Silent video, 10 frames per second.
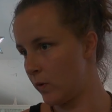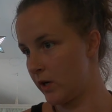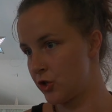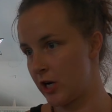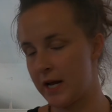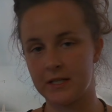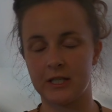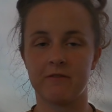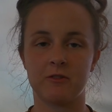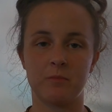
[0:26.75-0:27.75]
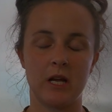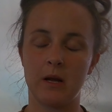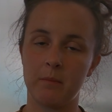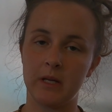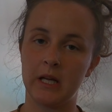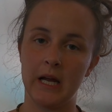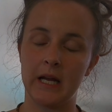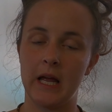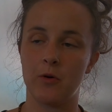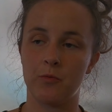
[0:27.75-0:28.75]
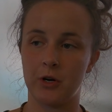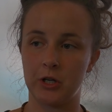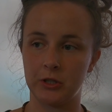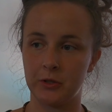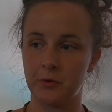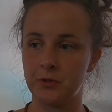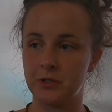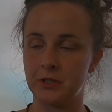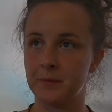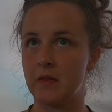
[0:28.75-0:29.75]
which has left me being a recluse